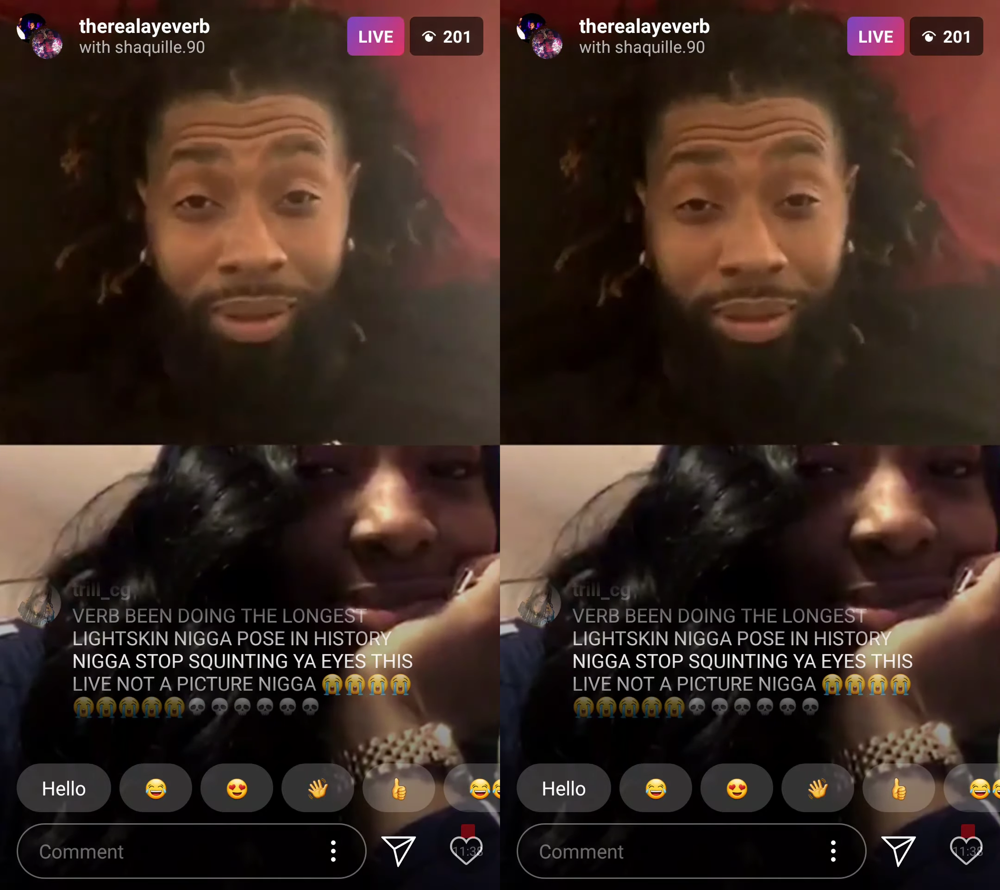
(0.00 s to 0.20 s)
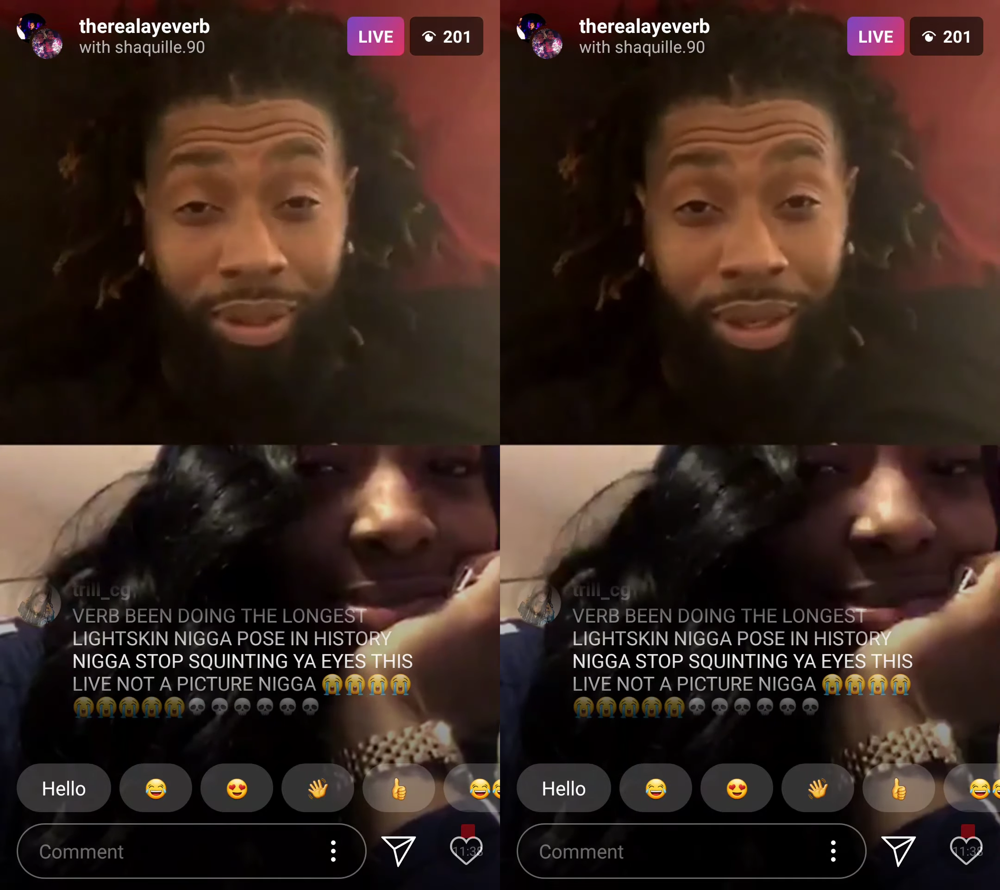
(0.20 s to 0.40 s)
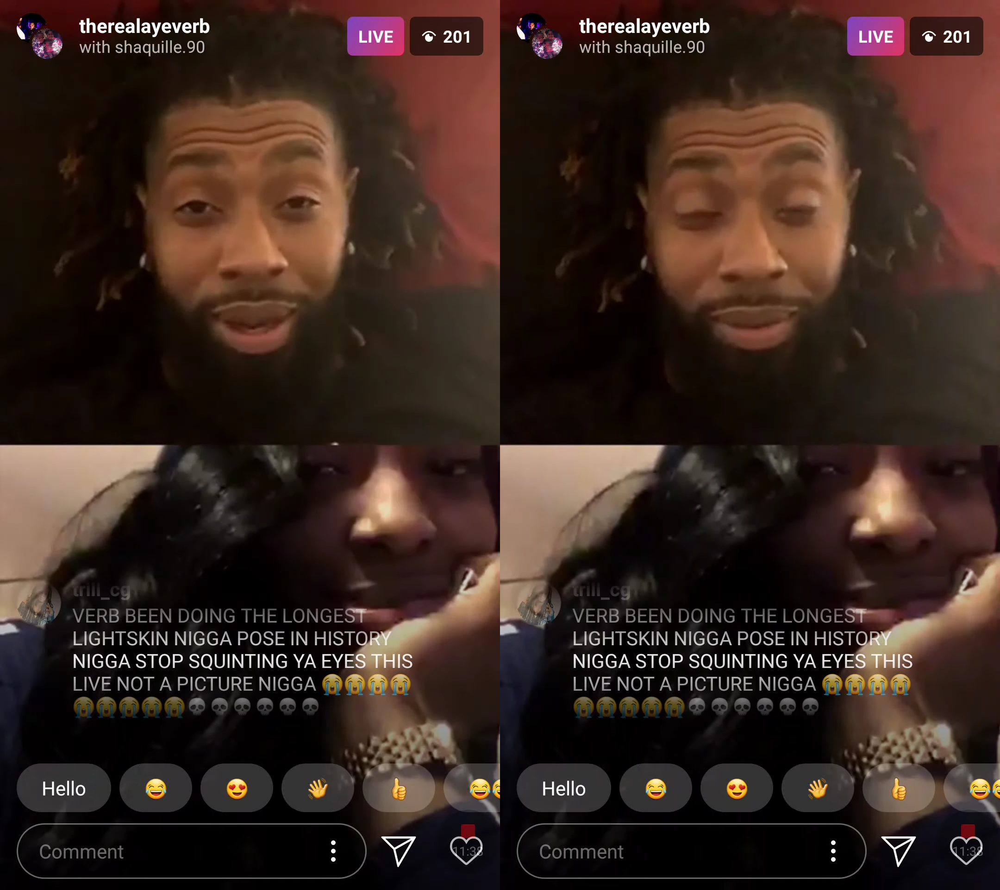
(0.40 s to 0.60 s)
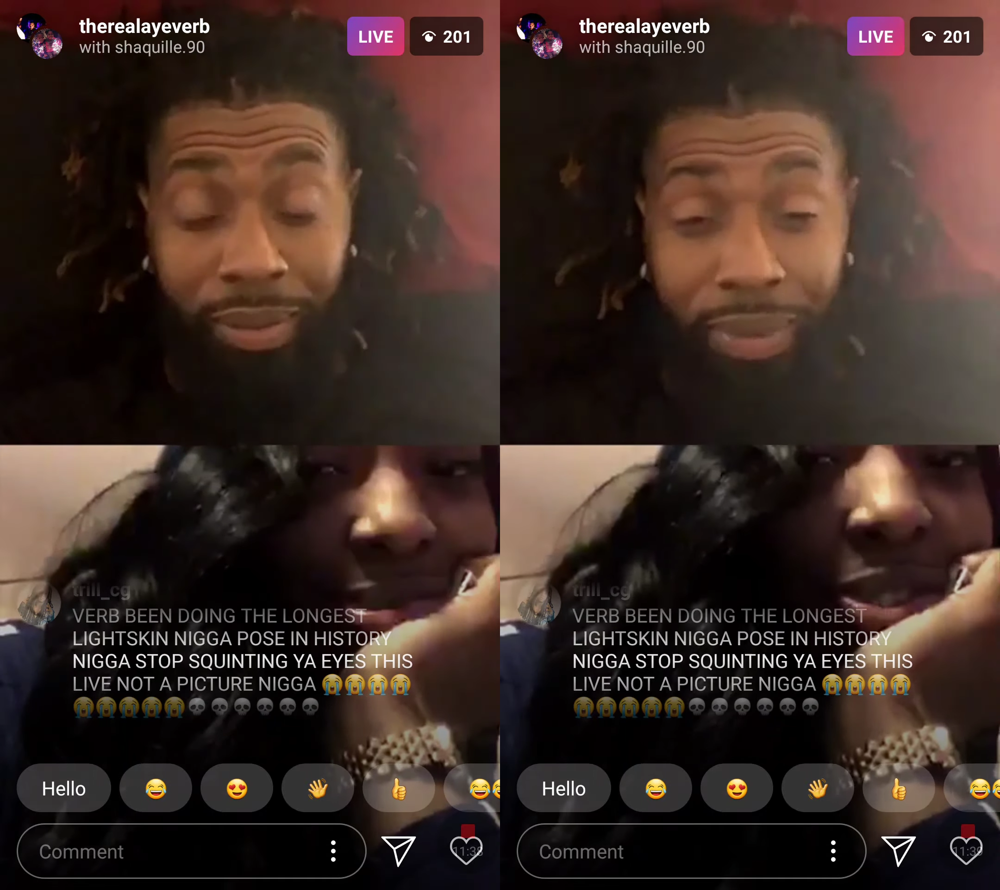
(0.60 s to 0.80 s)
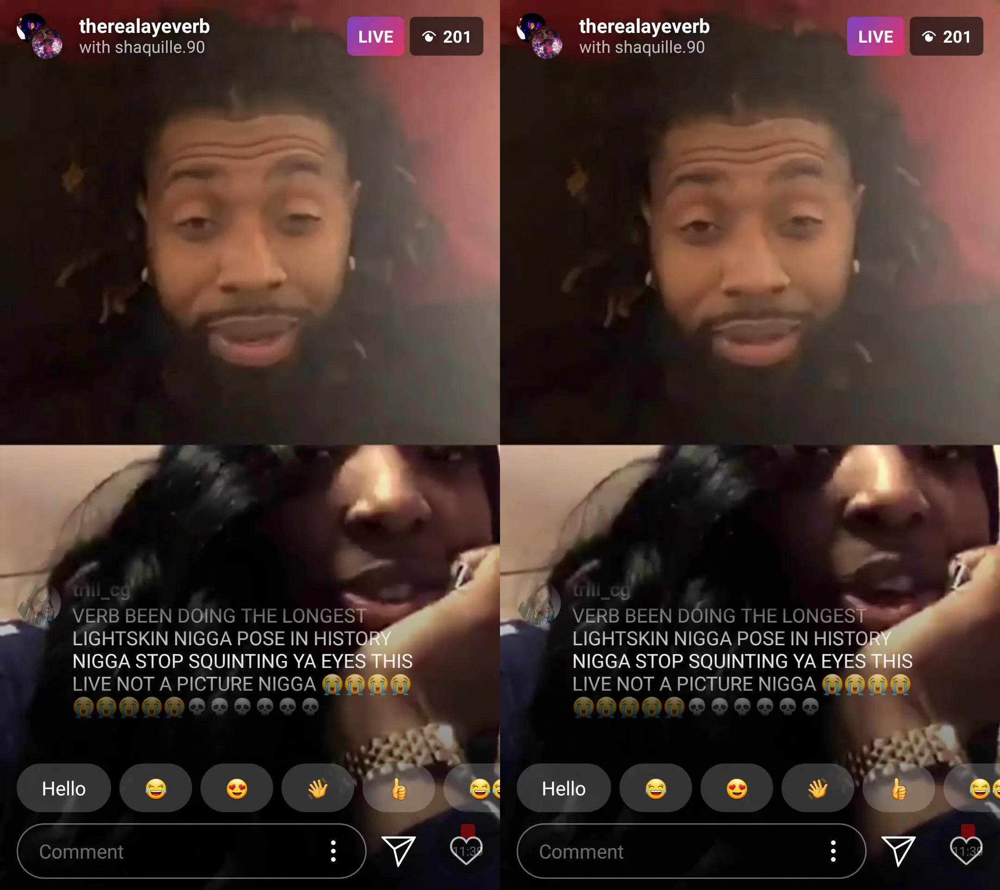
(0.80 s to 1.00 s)
hotel. I would
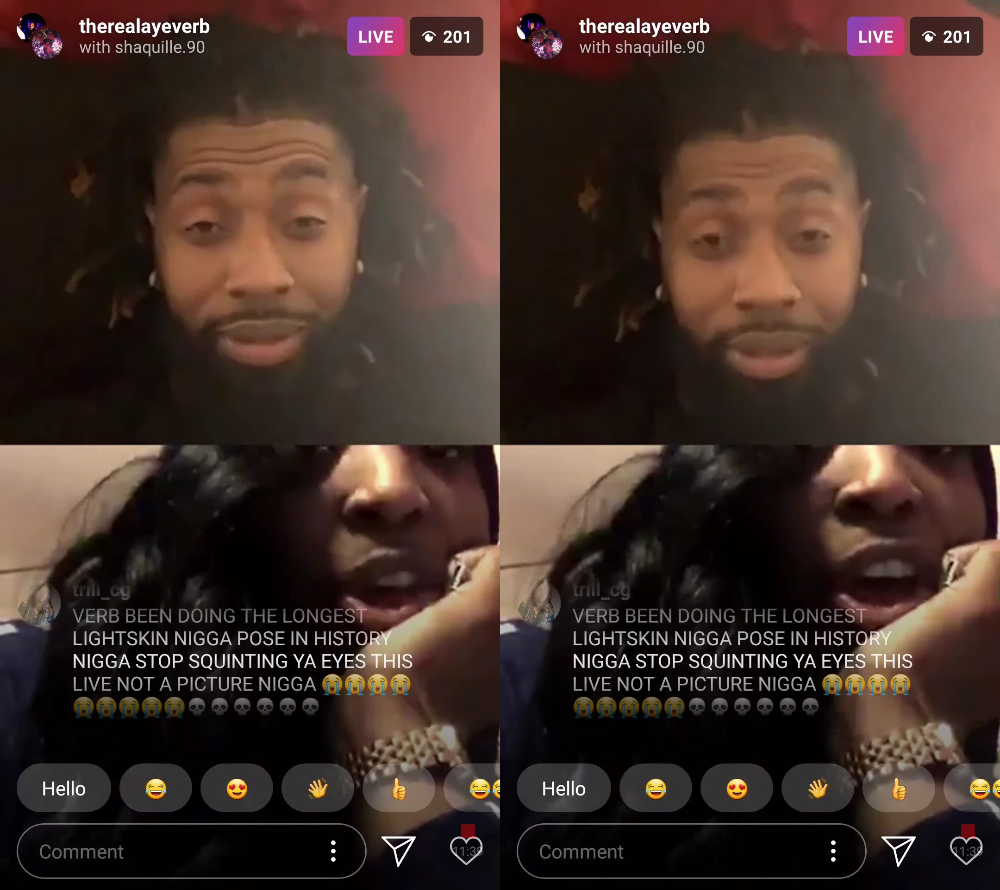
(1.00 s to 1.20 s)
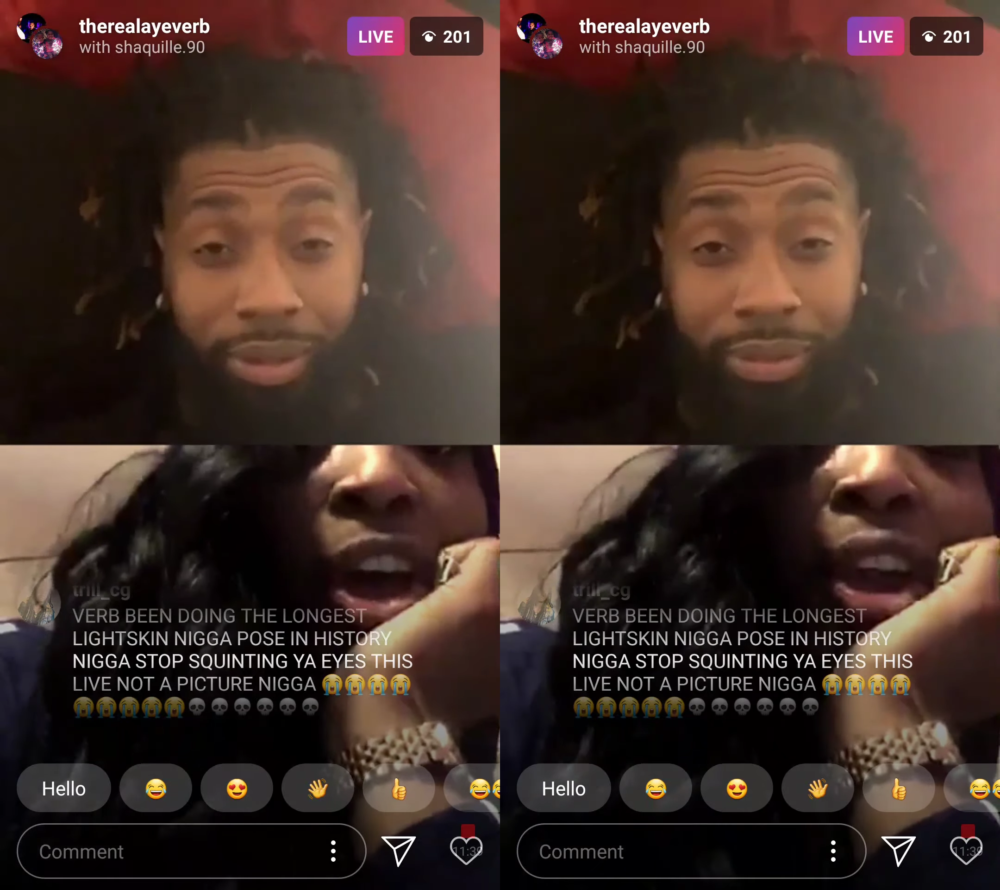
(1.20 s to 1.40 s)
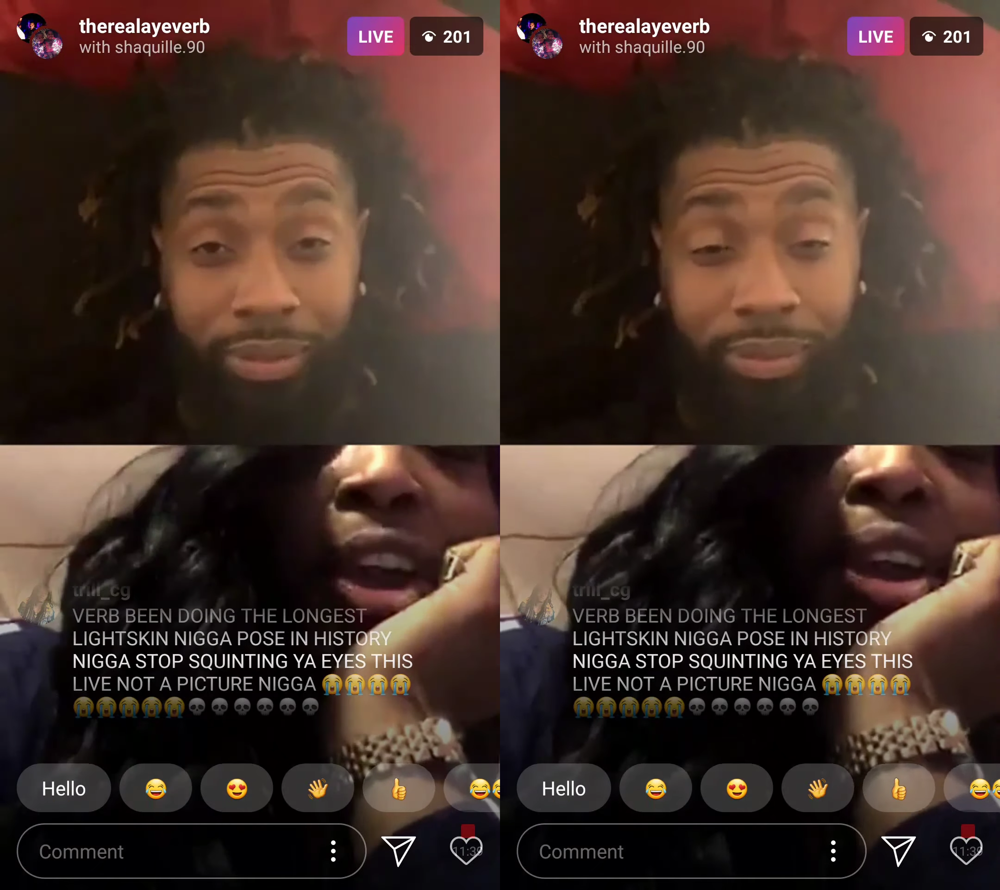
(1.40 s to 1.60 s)
have made y'all.